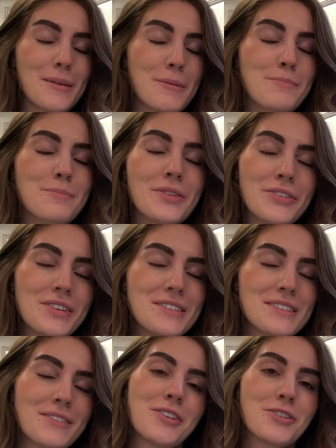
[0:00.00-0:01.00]

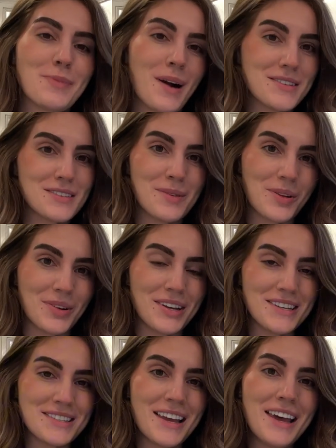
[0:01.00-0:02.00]
millions of other
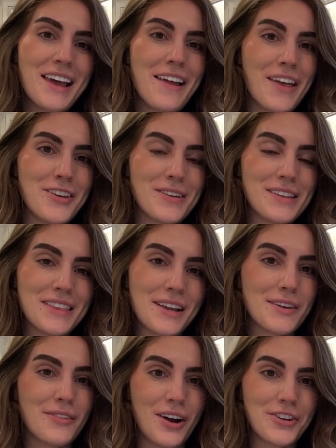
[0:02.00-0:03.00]
possibilities that you can think
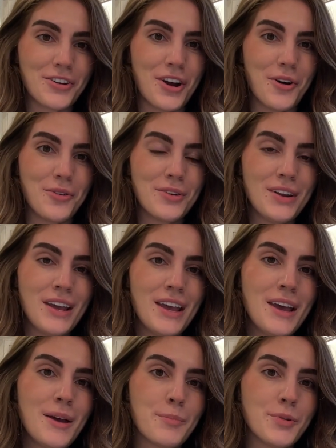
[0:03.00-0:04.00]
of on your own.
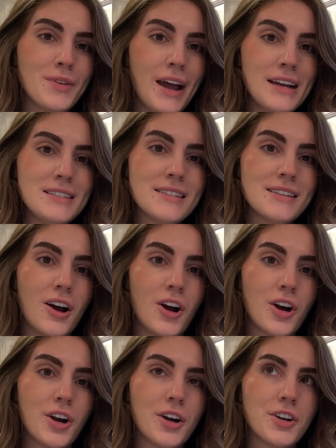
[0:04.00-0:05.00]
Brunettes
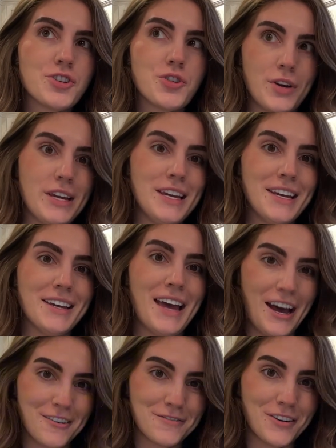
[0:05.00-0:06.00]
are tricky
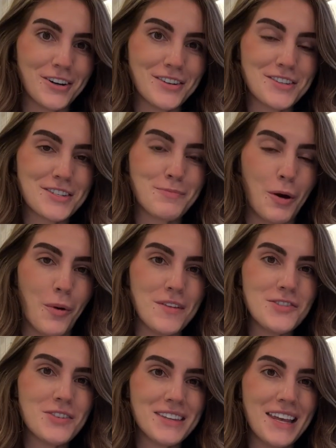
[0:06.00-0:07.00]
at first, but
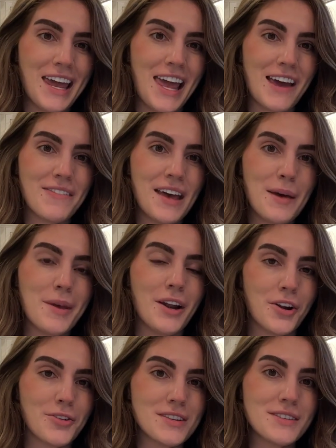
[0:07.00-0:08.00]
once you get the hang of them and
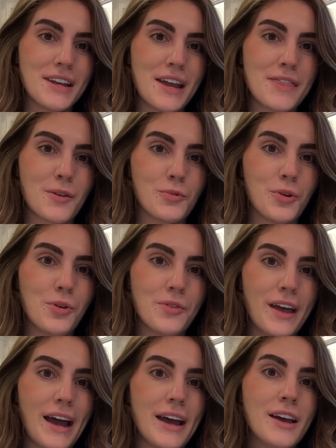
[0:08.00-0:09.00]
understand the role
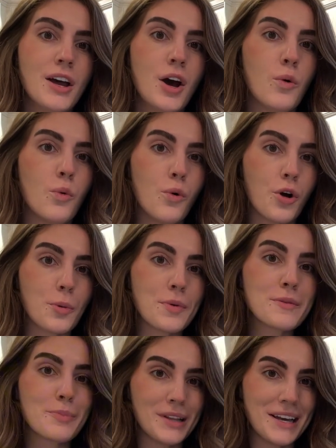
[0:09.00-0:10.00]
that
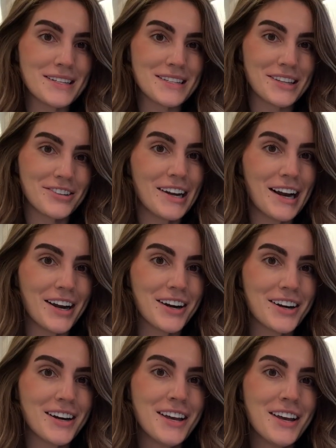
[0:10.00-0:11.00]
warmth plays in their
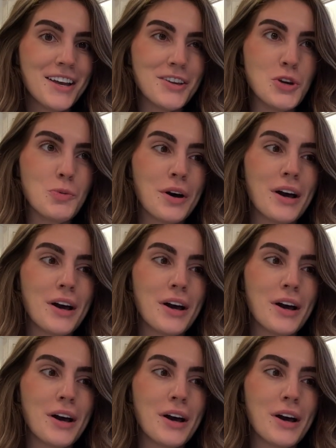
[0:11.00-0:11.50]
hair, you will